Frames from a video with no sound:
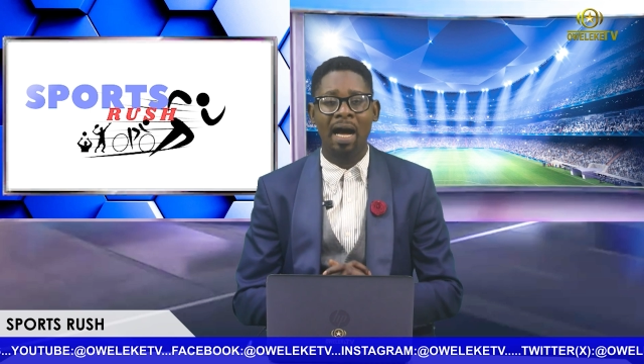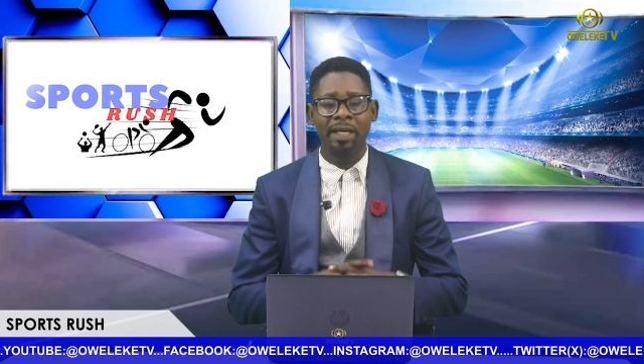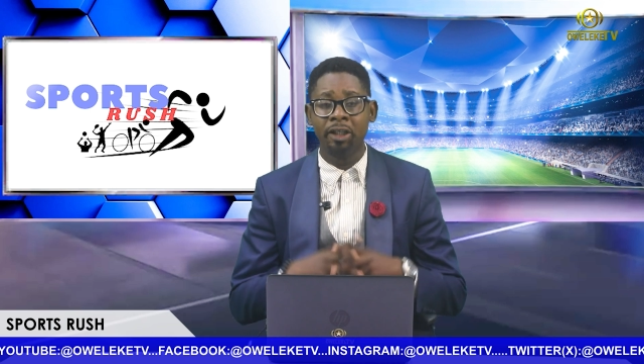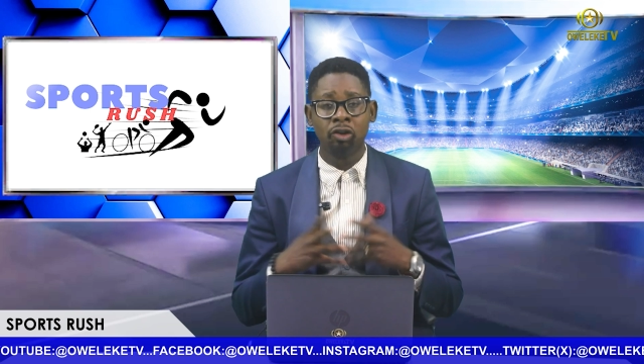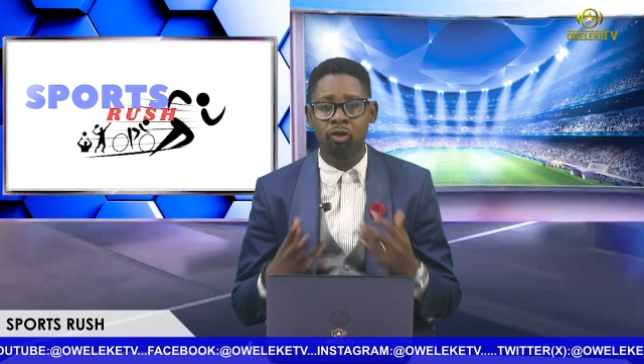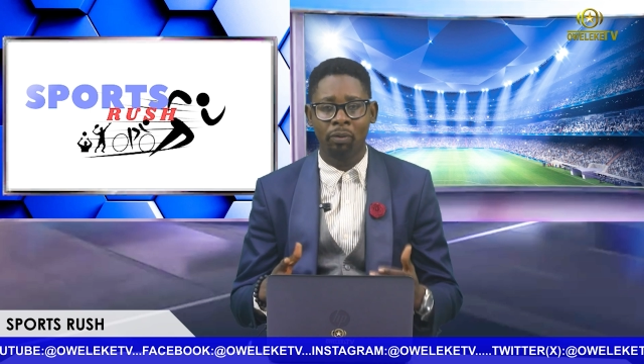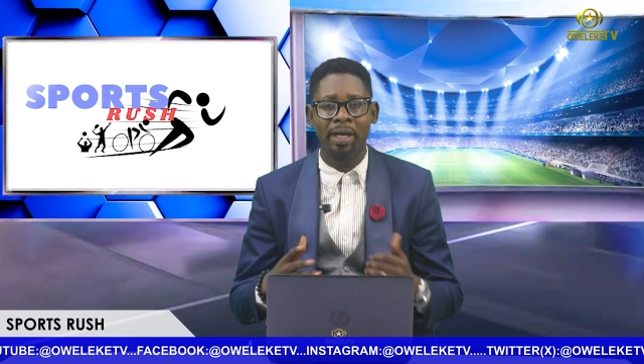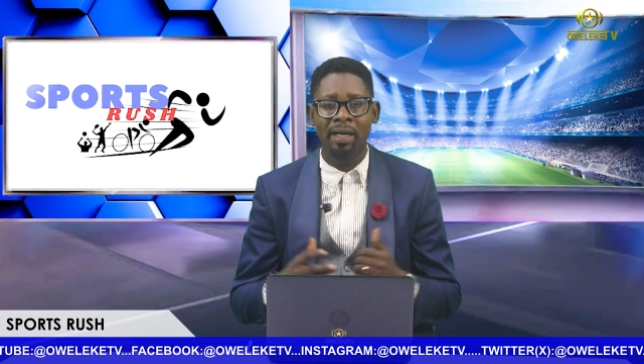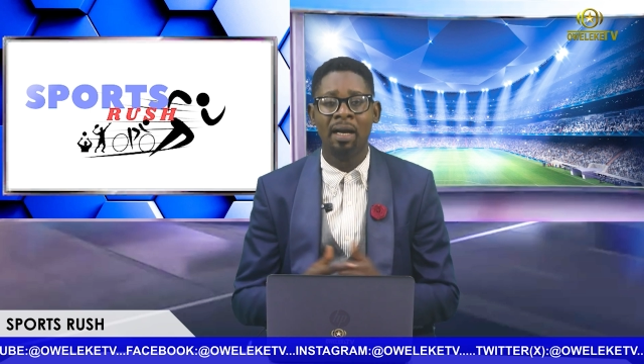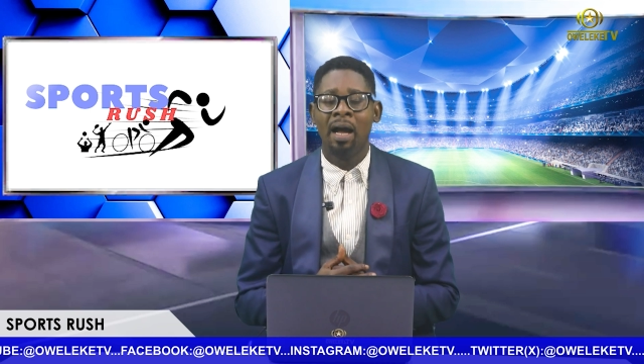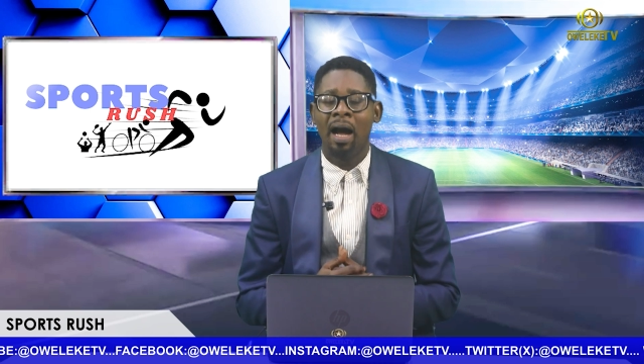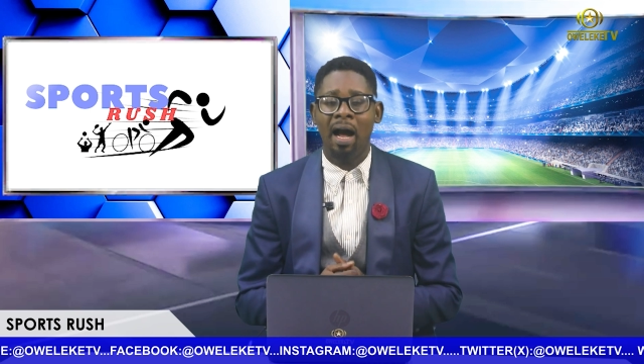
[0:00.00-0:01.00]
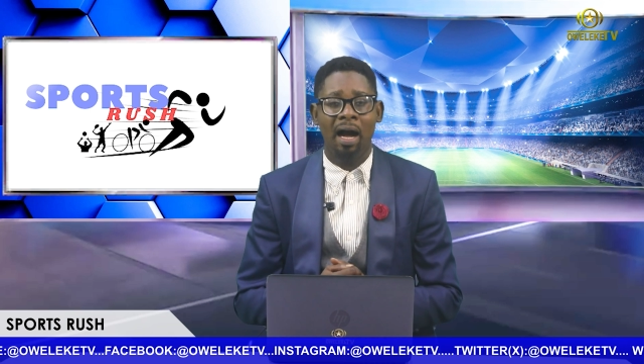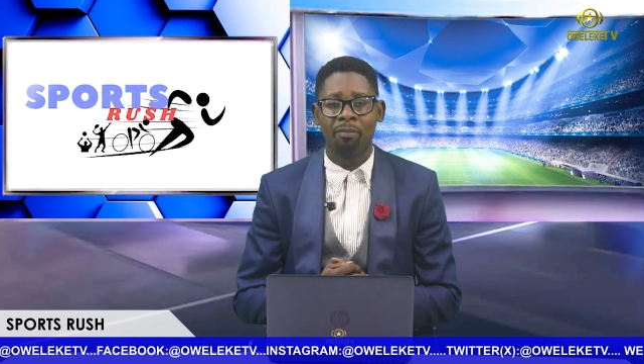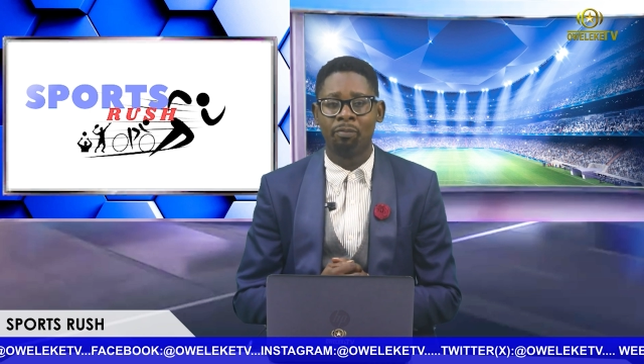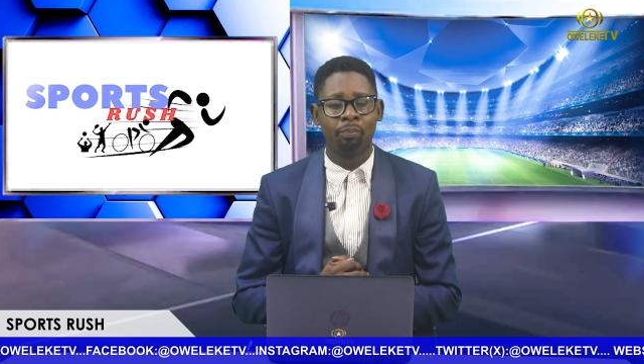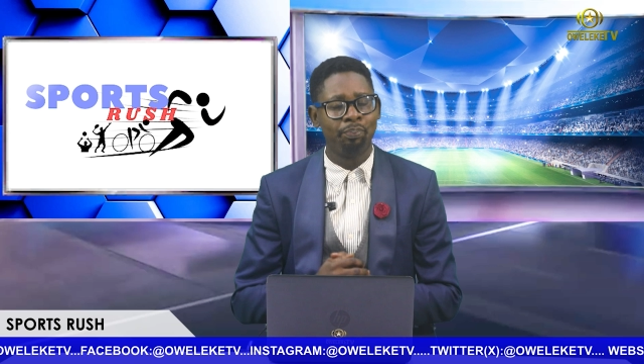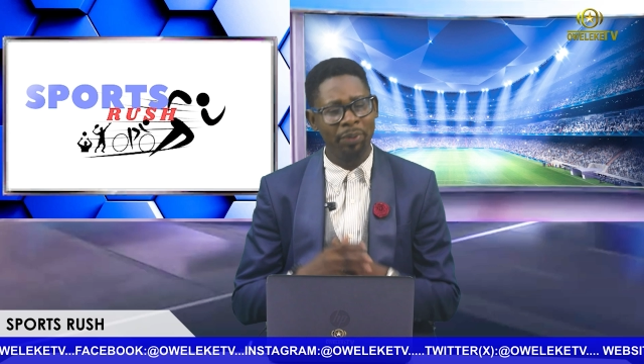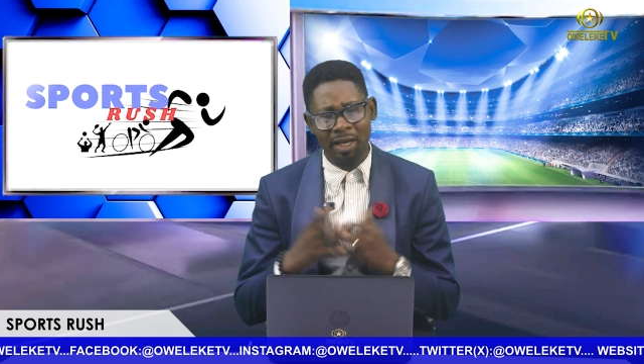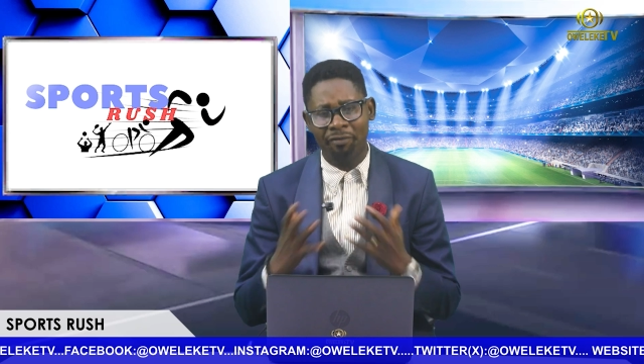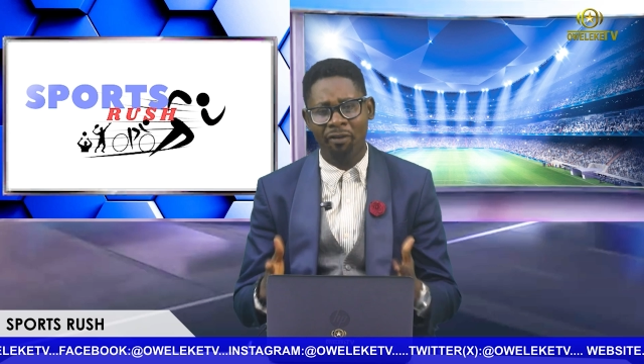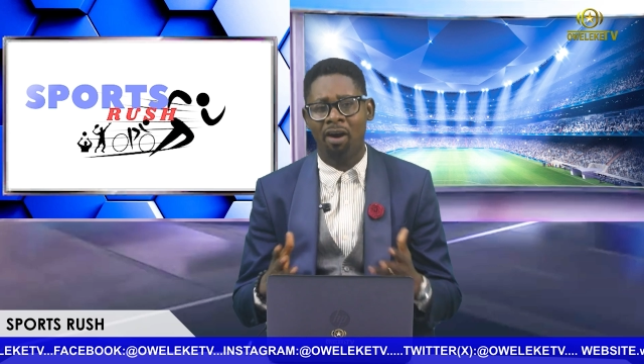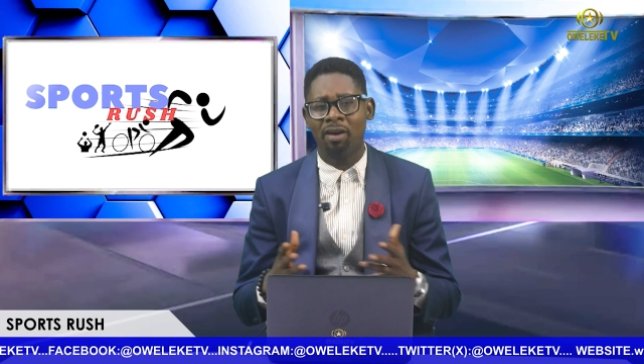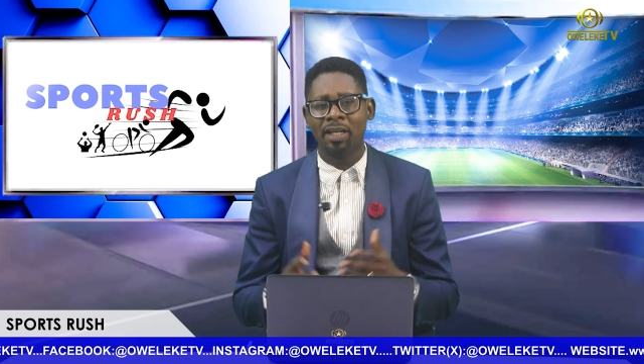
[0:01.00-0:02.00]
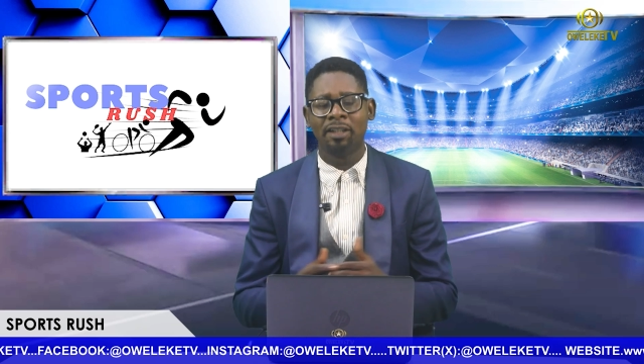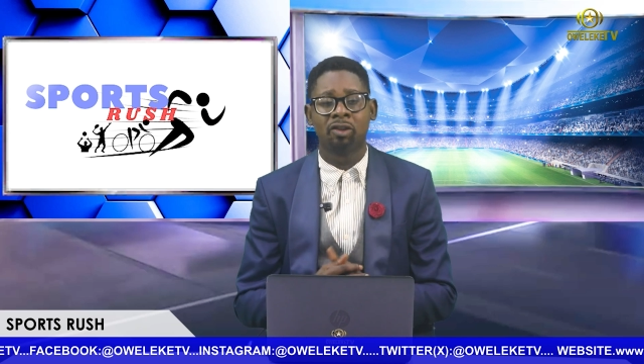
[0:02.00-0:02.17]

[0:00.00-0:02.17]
injury befalling